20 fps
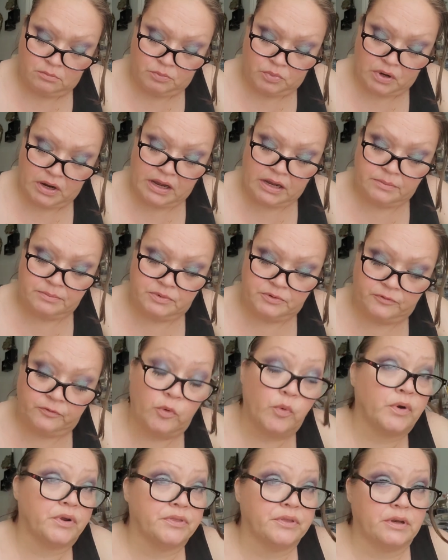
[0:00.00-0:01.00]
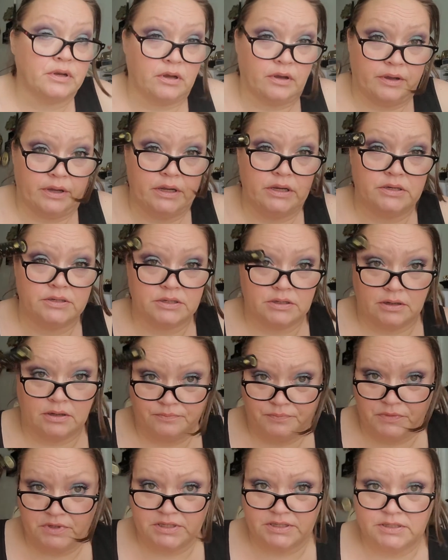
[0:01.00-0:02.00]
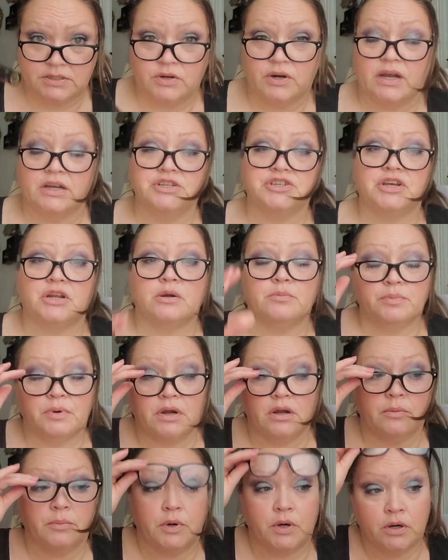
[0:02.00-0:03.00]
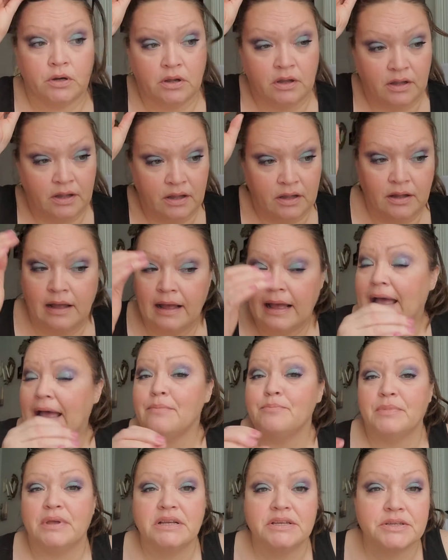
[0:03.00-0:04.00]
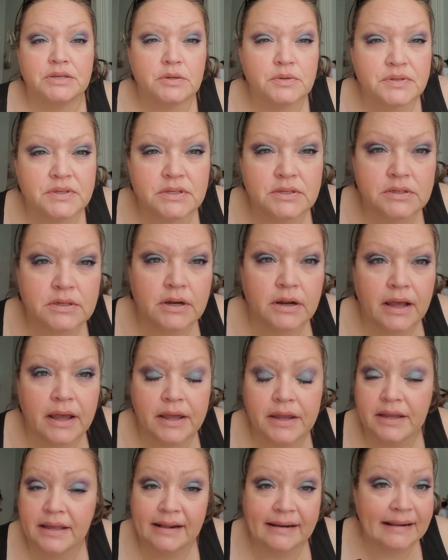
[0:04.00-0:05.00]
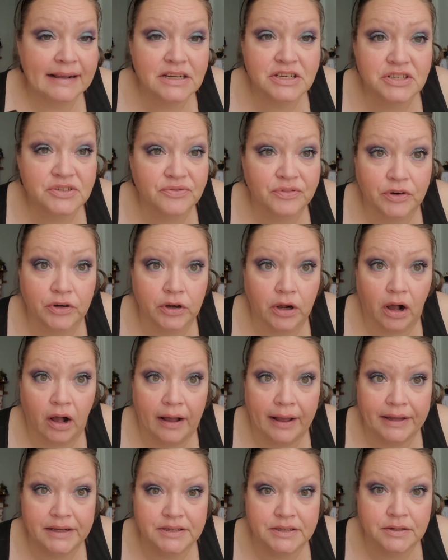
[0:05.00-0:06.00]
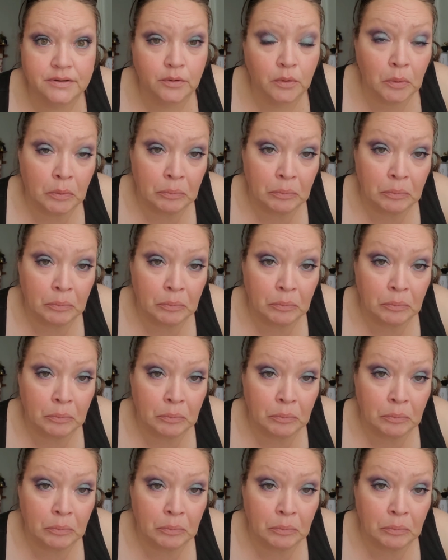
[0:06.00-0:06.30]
Primed for the Night. This is their eyeshadow primer. I meant to use this today and I just forgot.